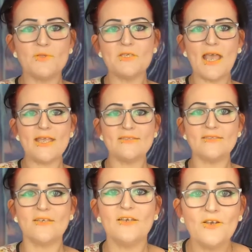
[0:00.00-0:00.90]
want to
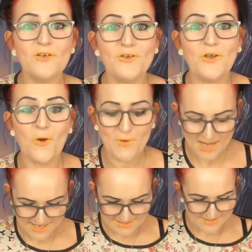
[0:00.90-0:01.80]
enter, go and
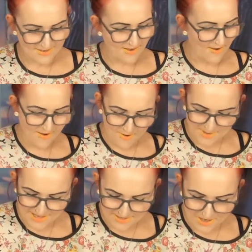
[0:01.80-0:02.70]
enter.
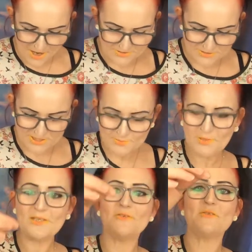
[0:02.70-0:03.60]
Oh my God, so she's
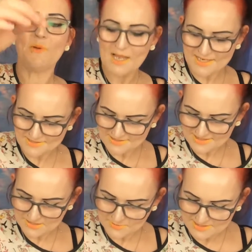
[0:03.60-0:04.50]
put little spider
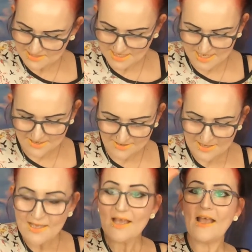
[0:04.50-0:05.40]
sequins in here,
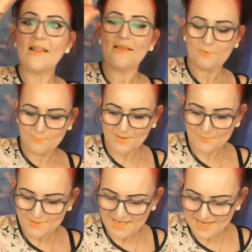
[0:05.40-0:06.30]
little
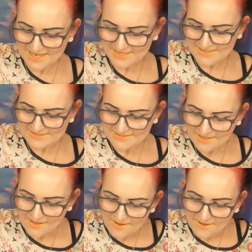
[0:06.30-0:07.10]
pumpkins.